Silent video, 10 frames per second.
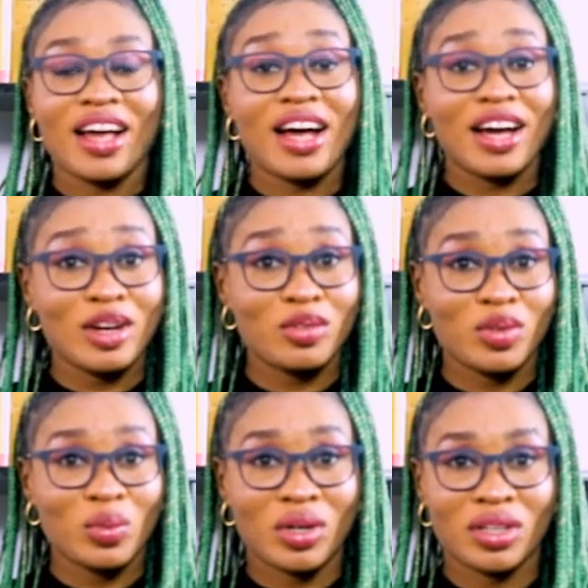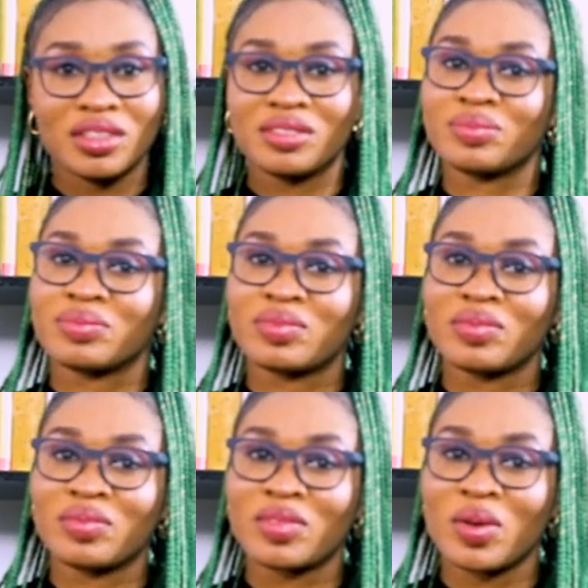Hi everyone,
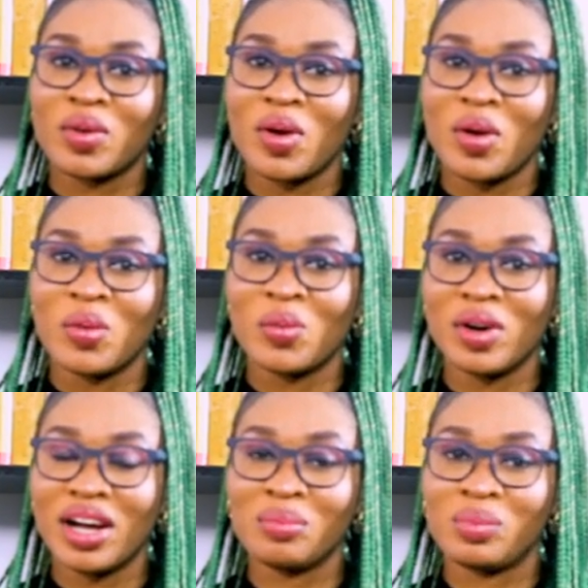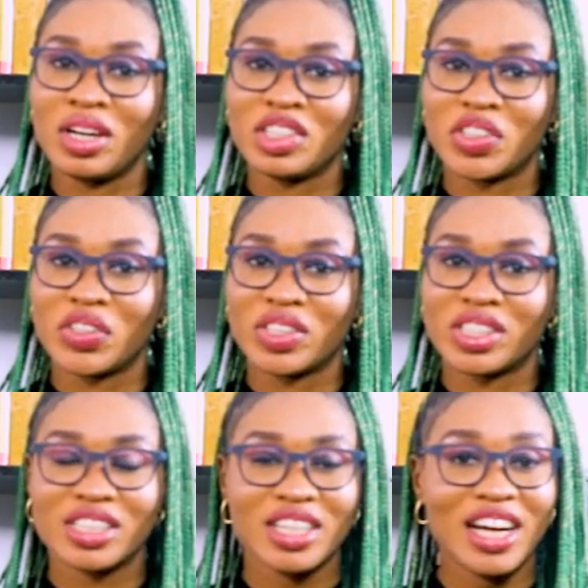well I'm
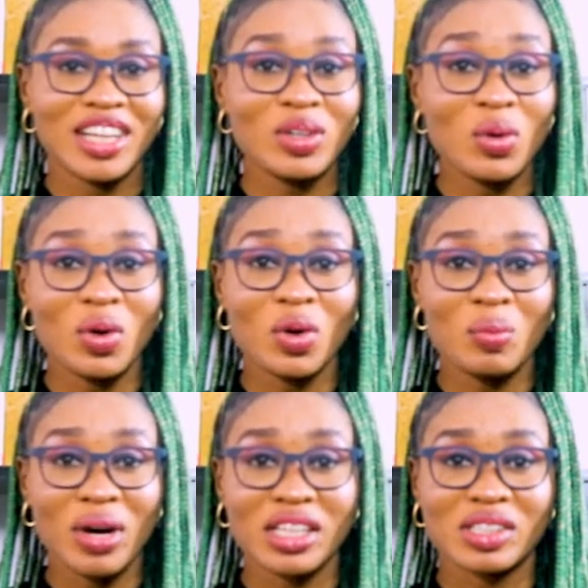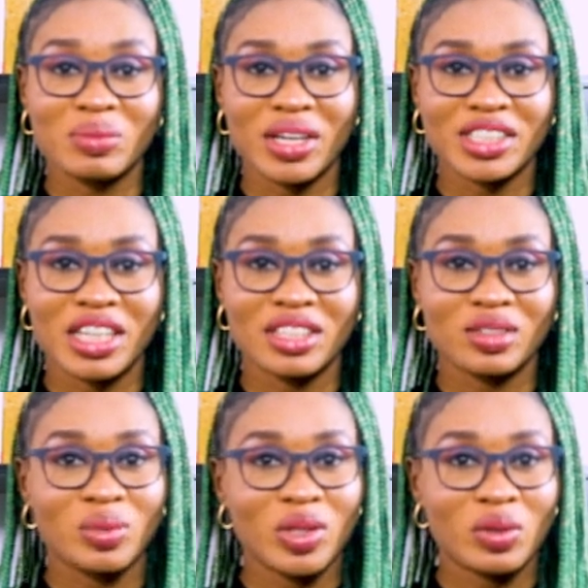Precious and you're welcome back to my
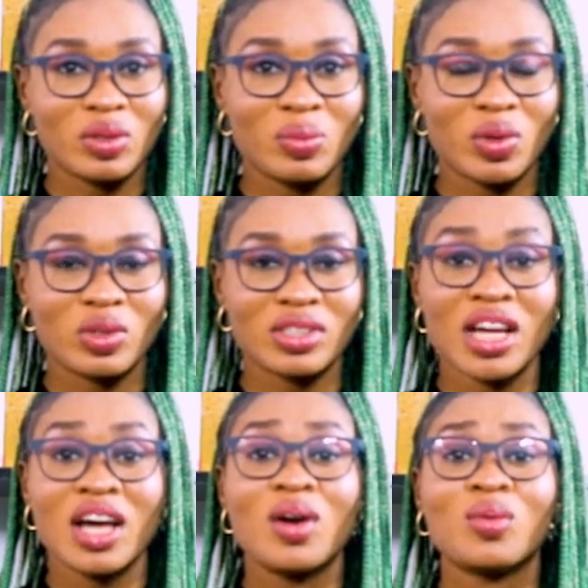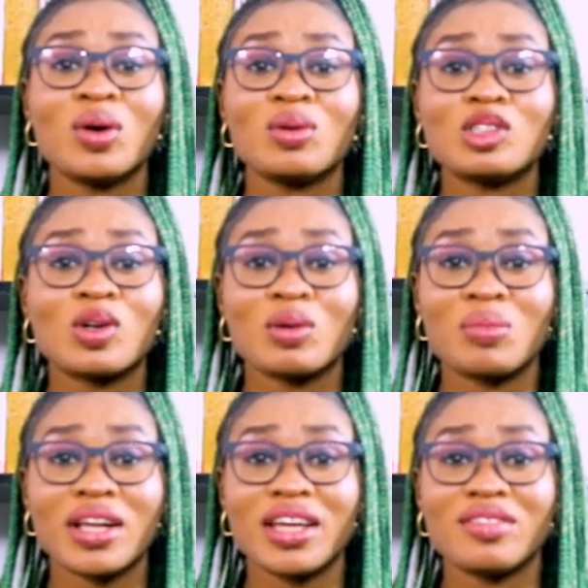channel Beyond the Blows, where we'll talk
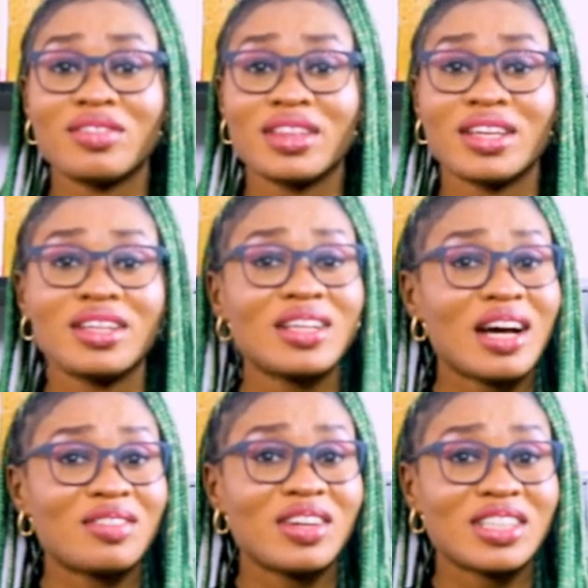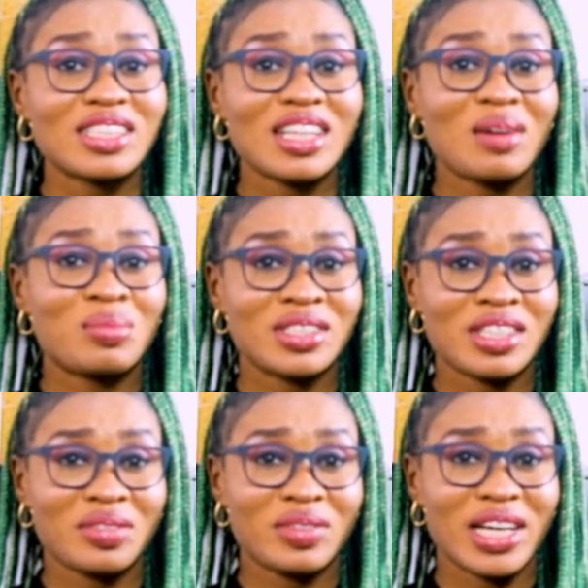about everything affecting our
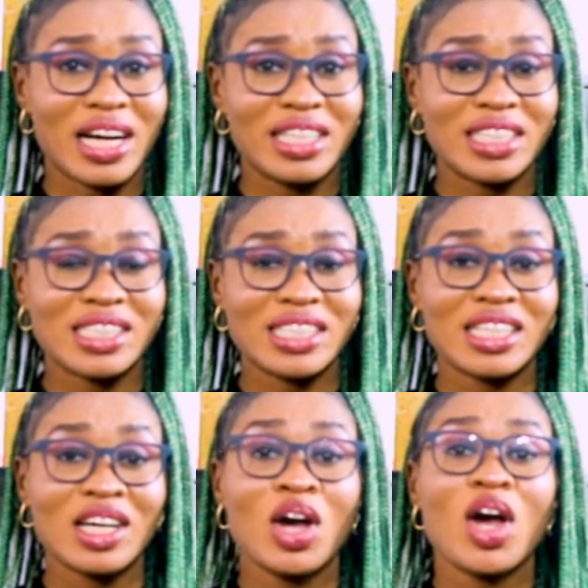present reality.